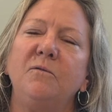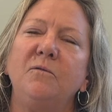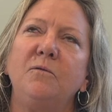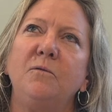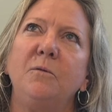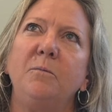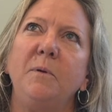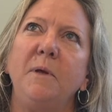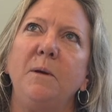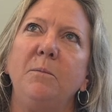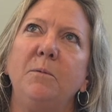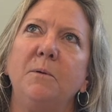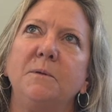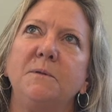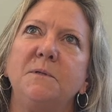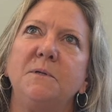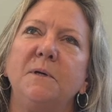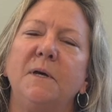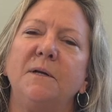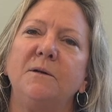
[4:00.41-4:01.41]
for people
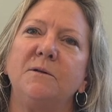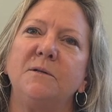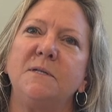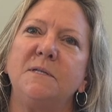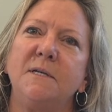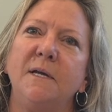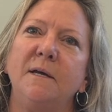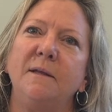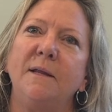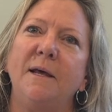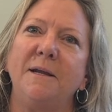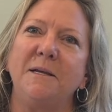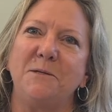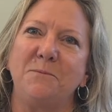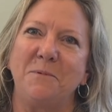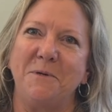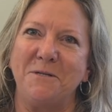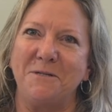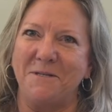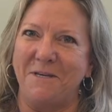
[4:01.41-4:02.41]
to understand that,
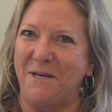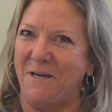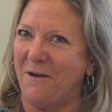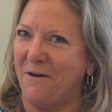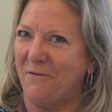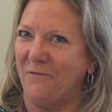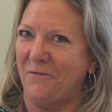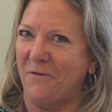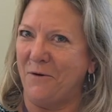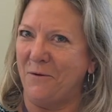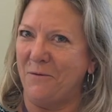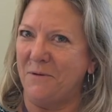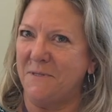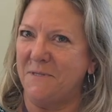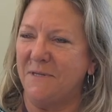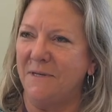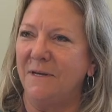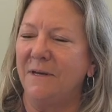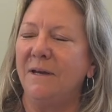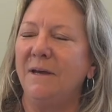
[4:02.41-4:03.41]
especially young
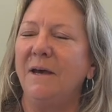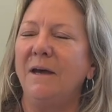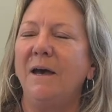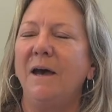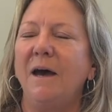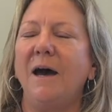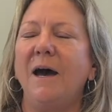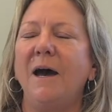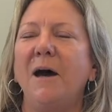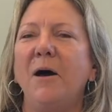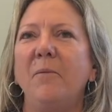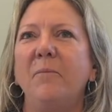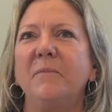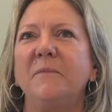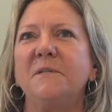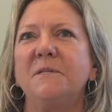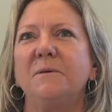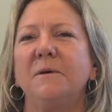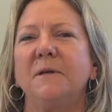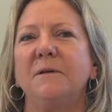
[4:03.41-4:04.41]
folks,
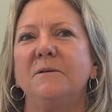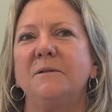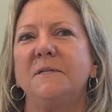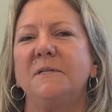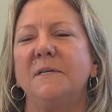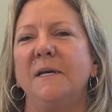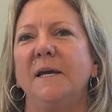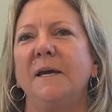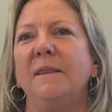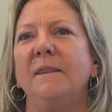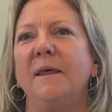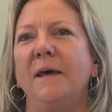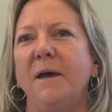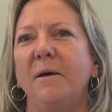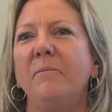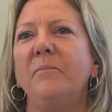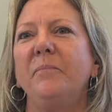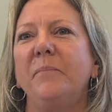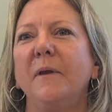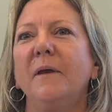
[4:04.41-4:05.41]
to understand
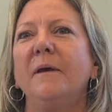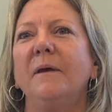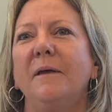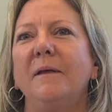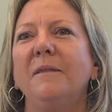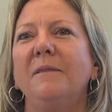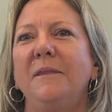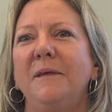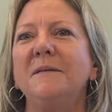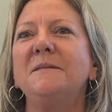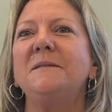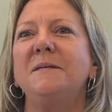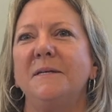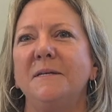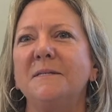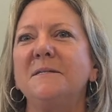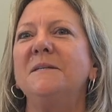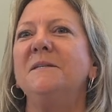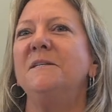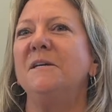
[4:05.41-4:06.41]
that this
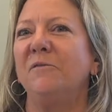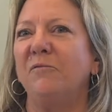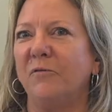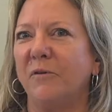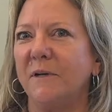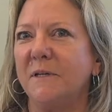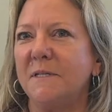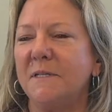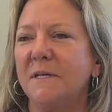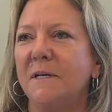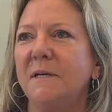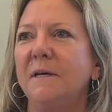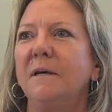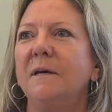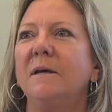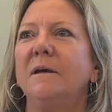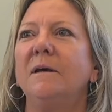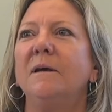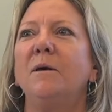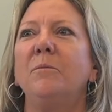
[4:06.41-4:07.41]
is different.
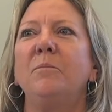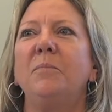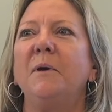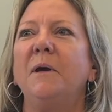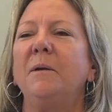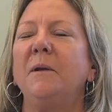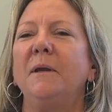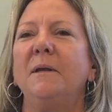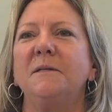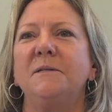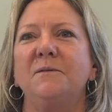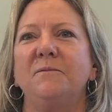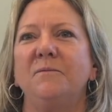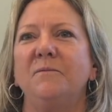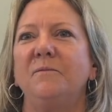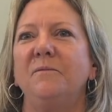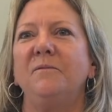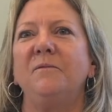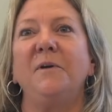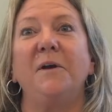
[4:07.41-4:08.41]
But it's
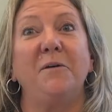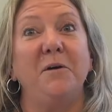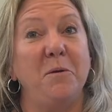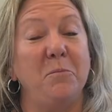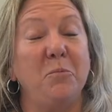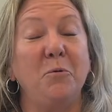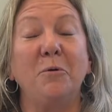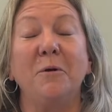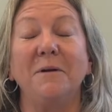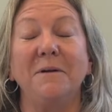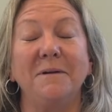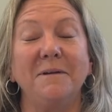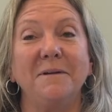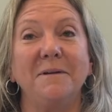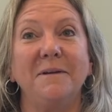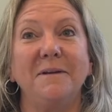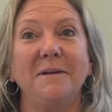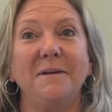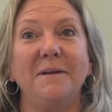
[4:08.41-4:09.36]
very important.